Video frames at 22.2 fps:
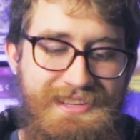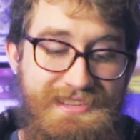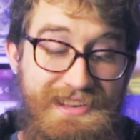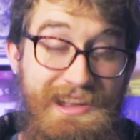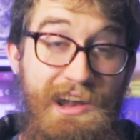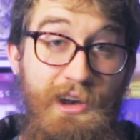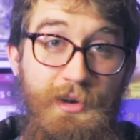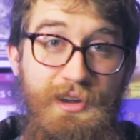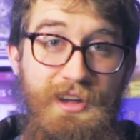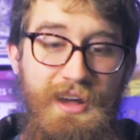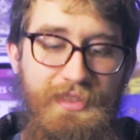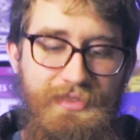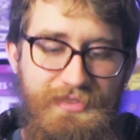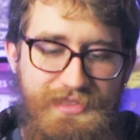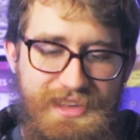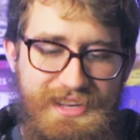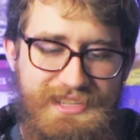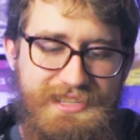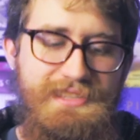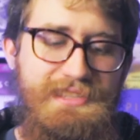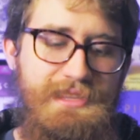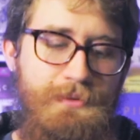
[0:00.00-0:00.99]
Aerion.
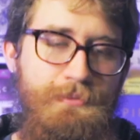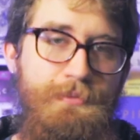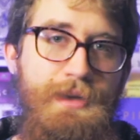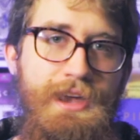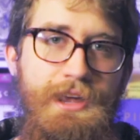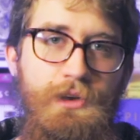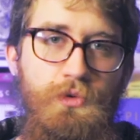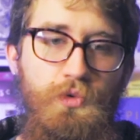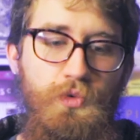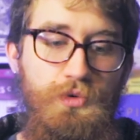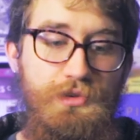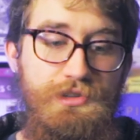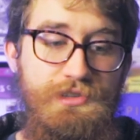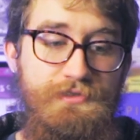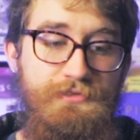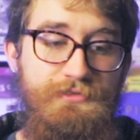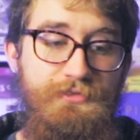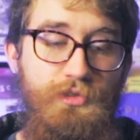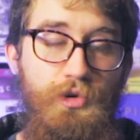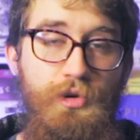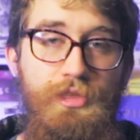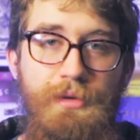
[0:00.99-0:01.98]
This is the main rules
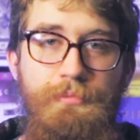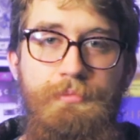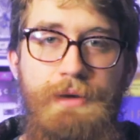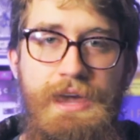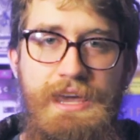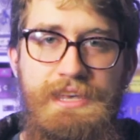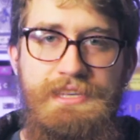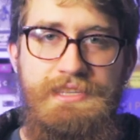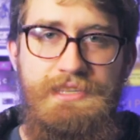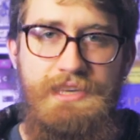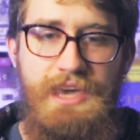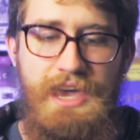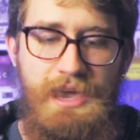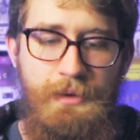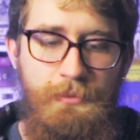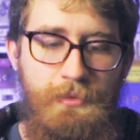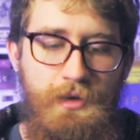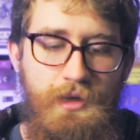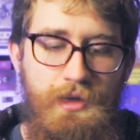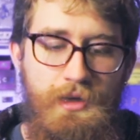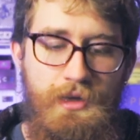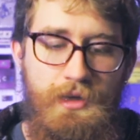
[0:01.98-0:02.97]
for the base
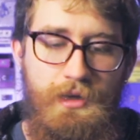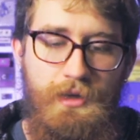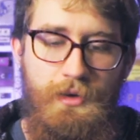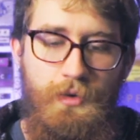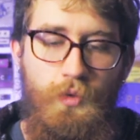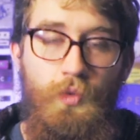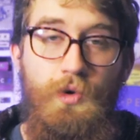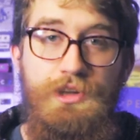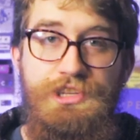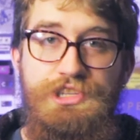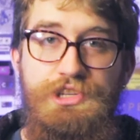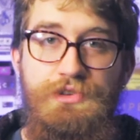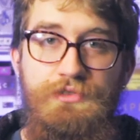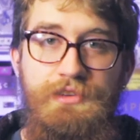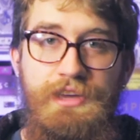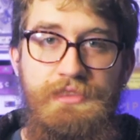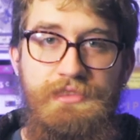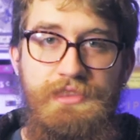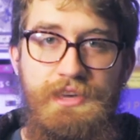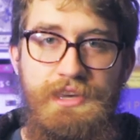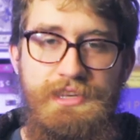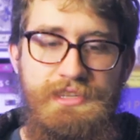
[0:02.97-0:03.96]
game. Once you
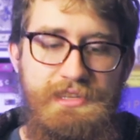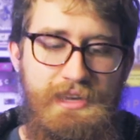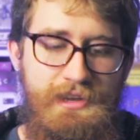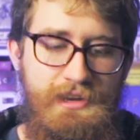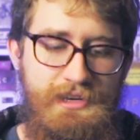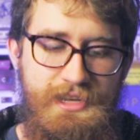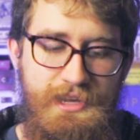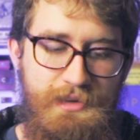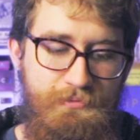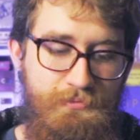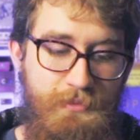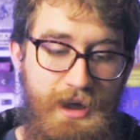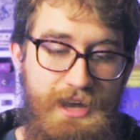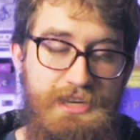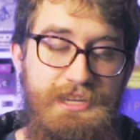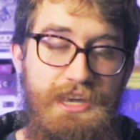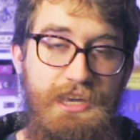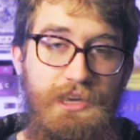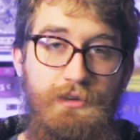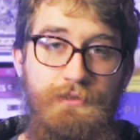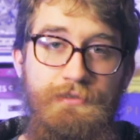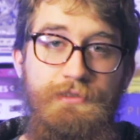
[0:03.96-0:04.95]
get this, and it might
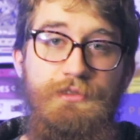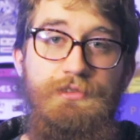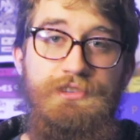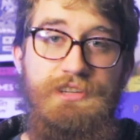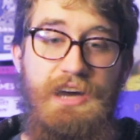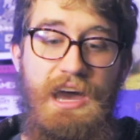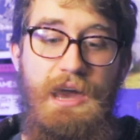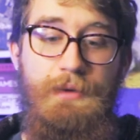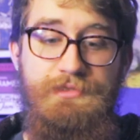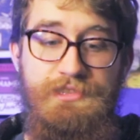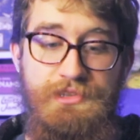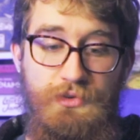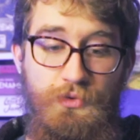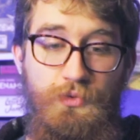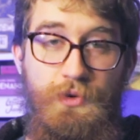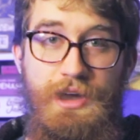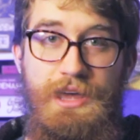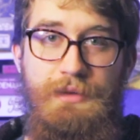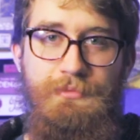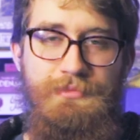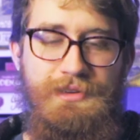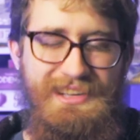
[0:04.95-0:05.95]
take you a few times to
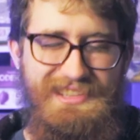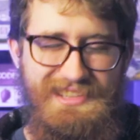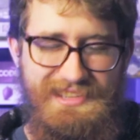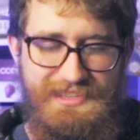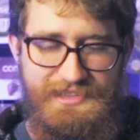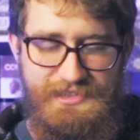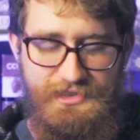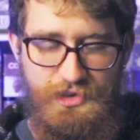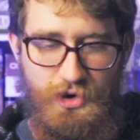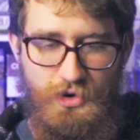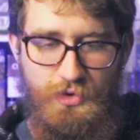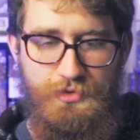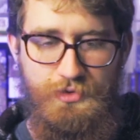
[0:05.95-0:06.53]
win because it's so